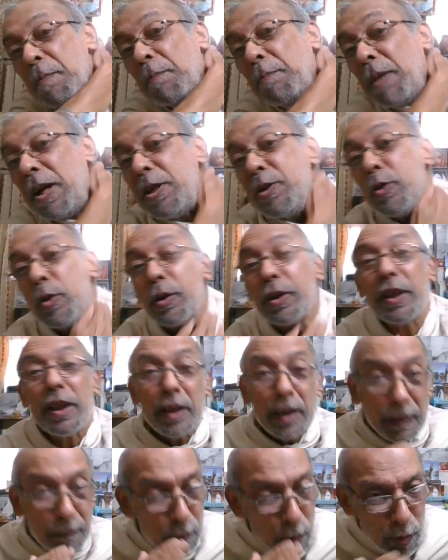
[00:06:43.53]
Men should
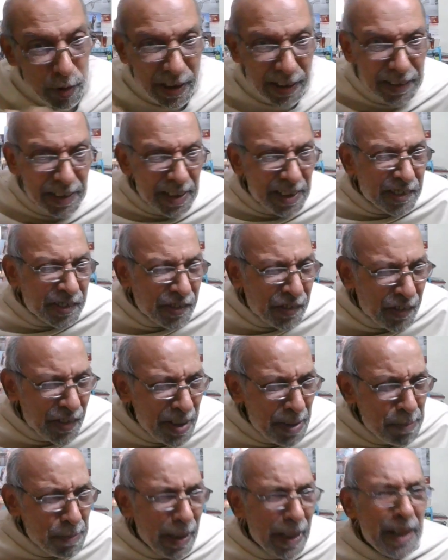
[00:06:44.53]
take refuge at the
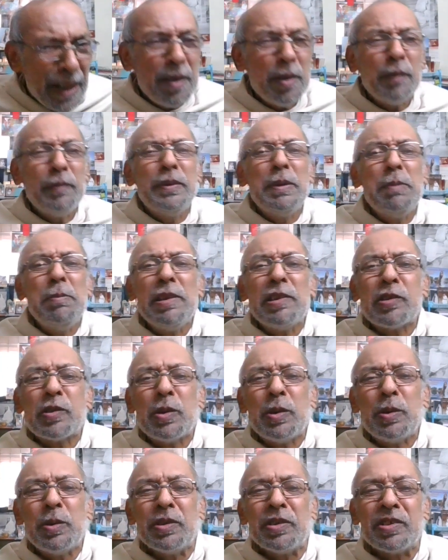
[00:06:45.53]
extreme end of the
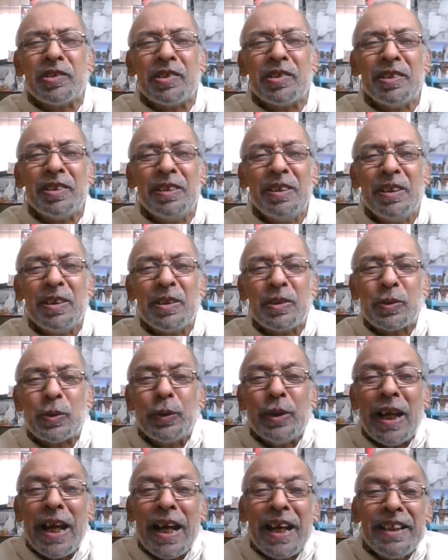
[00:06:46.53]
millstones
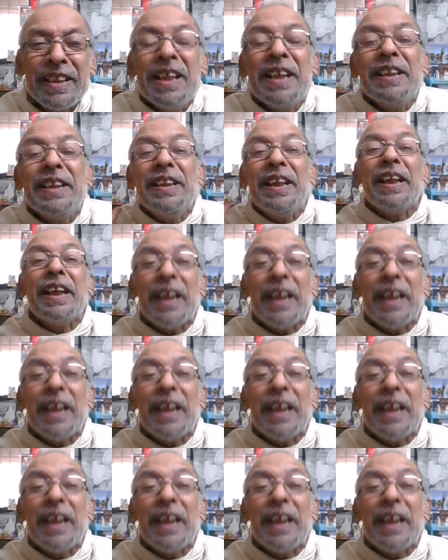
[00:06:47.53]
so that they